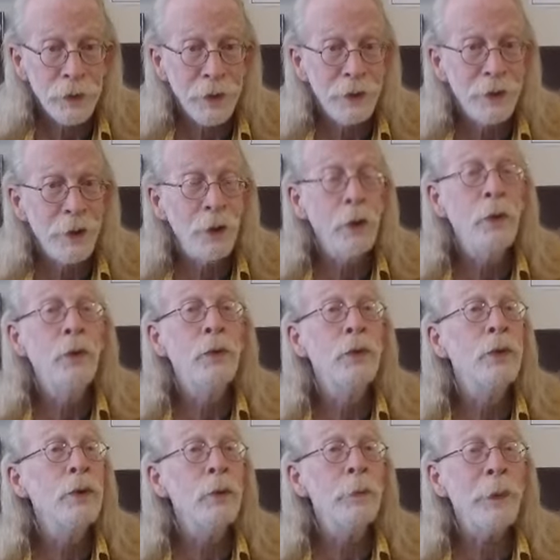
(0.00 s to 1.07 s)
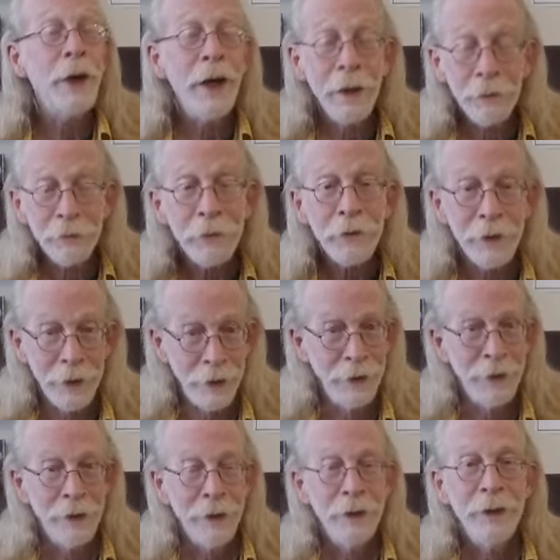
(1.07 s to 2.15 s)
It's a group effort
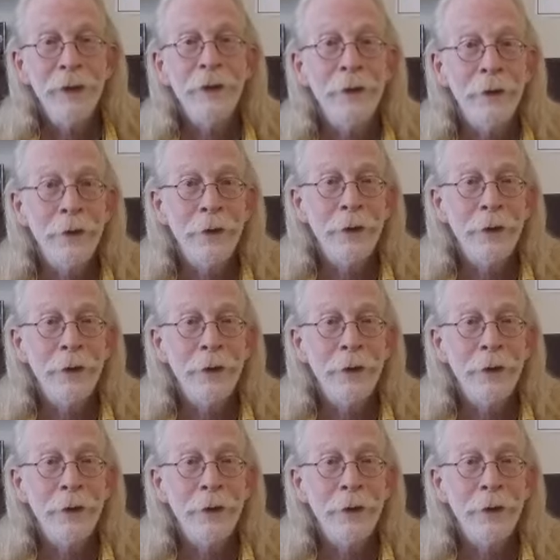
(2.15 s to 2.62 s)
here.